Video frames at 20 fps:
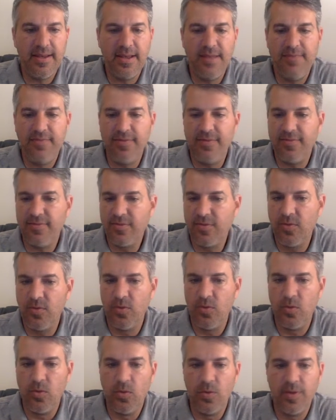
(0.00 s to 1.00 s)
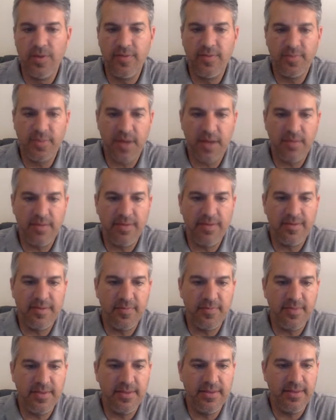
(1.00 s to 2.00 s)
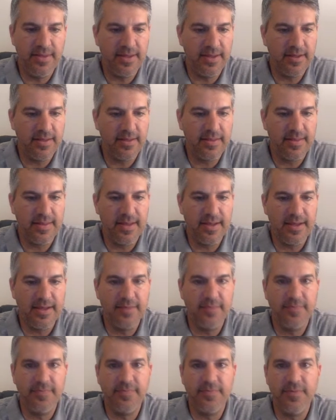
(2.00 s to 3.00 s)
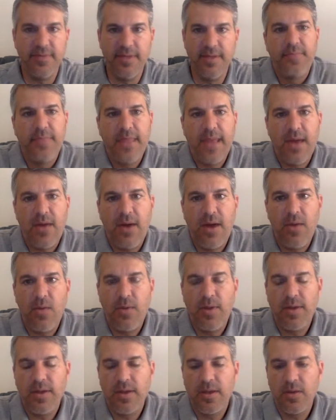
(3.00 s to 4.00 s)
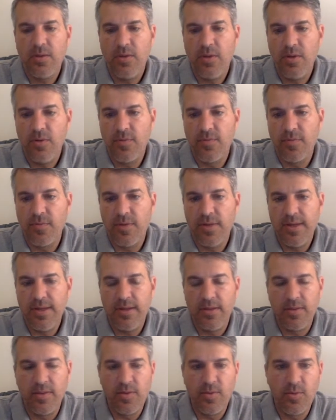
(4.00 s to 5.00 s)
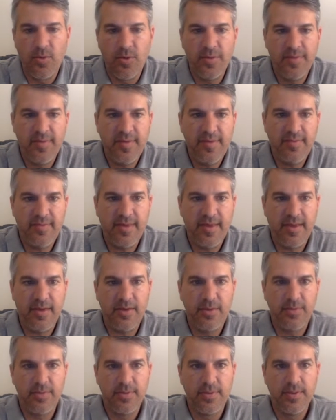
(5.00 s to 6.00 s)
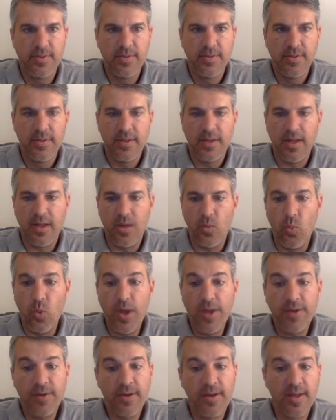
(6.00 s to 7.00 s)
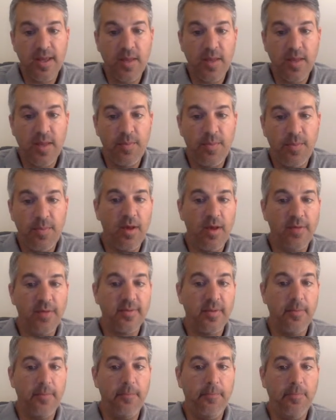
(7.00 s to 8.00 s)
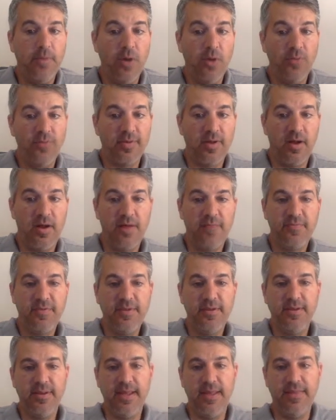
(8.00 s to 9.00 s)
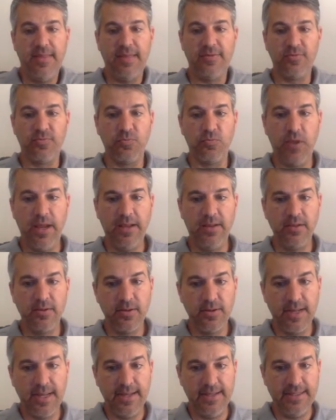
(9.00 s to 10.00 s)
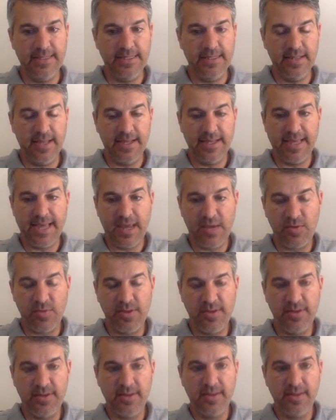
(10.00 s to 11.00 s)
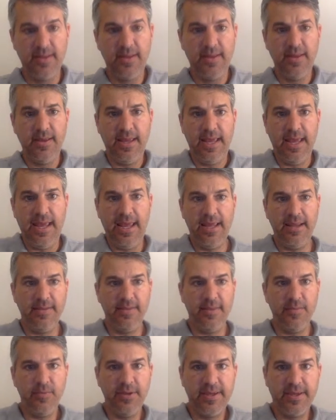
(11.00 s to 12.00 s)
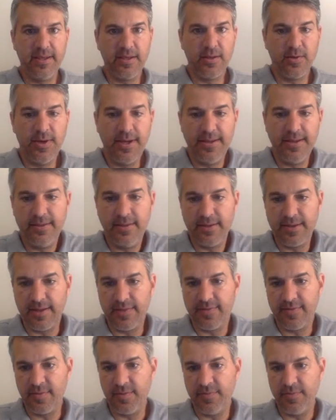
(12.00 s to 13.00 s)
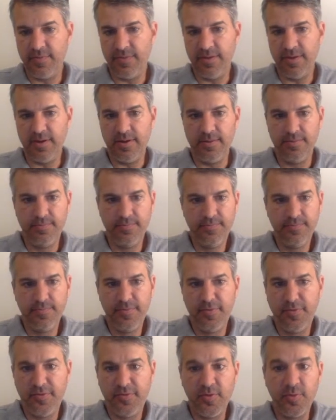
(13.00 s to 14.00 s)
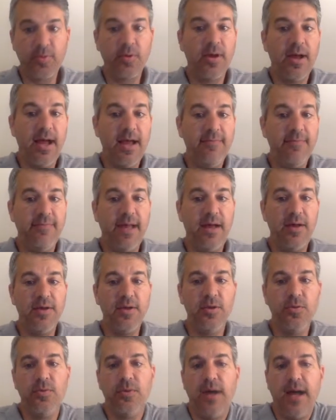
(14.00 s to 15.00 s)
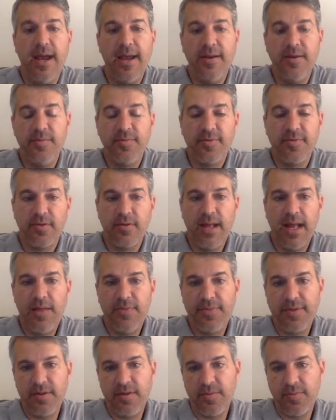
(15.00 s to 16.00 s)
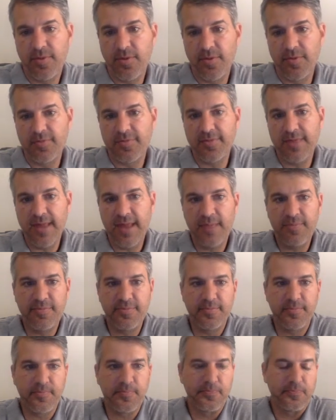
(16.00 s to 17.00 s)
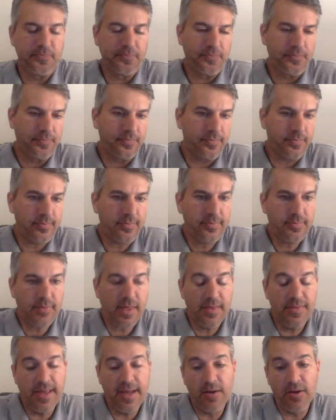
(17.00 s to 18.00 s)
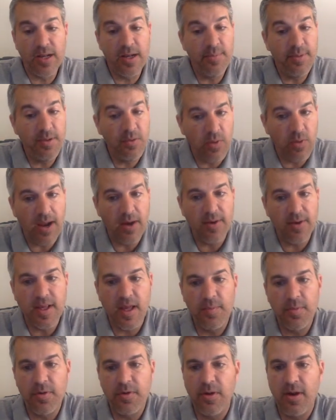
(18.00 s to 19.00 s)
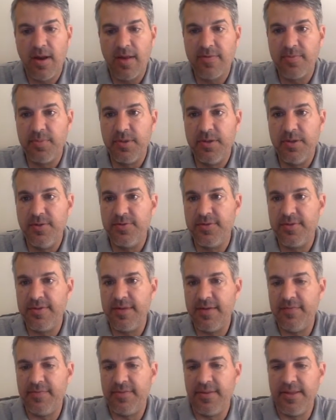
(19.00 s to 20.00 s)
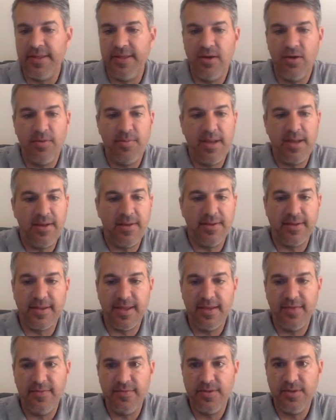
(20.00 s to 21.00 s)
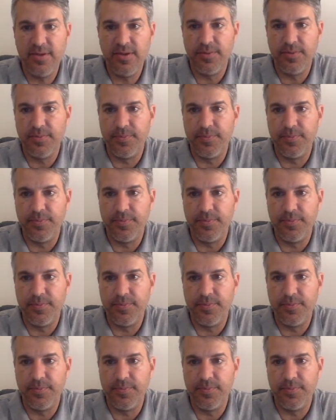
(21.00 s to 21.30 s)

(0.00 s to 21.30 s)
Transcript: If it's cool, it's probably something that, that could flip. Now, I want to go over in a little more detail uh, what you're going to come across most often, and that's Wrangler and Ely Cattleman. And then we can go ahead and look at some of the super high value items that are out there in Pearl Snaps that are going to be rare to come across, but you should definitely know about in case you do.